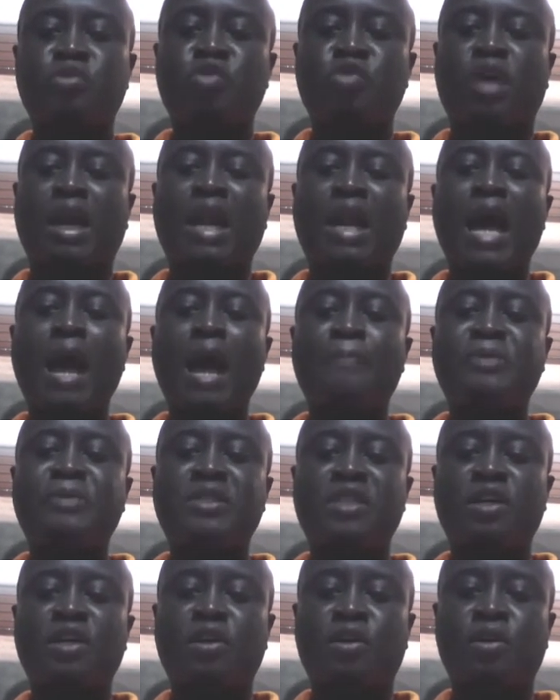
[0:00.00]
you can
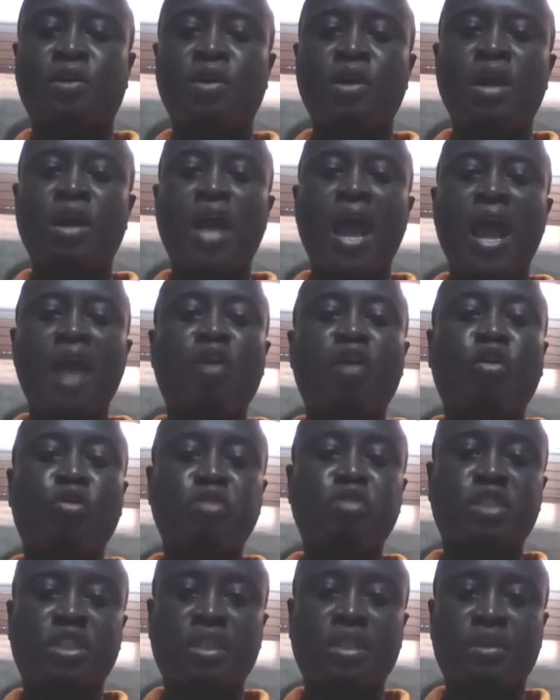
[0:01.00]
upsell and
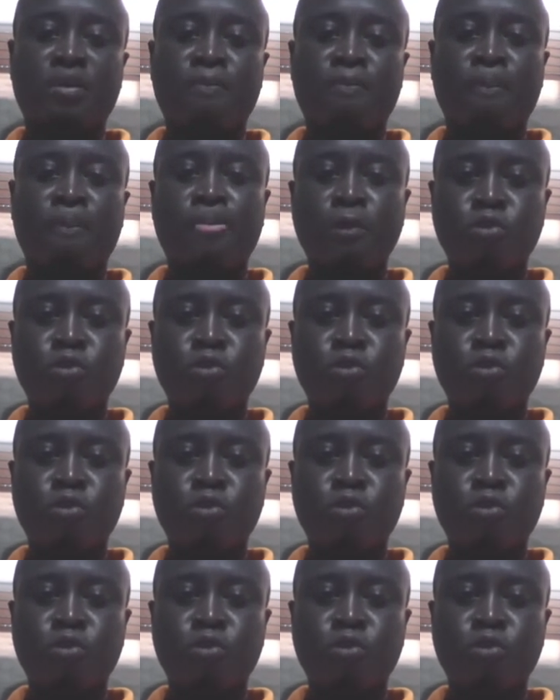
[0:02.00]
cross-sell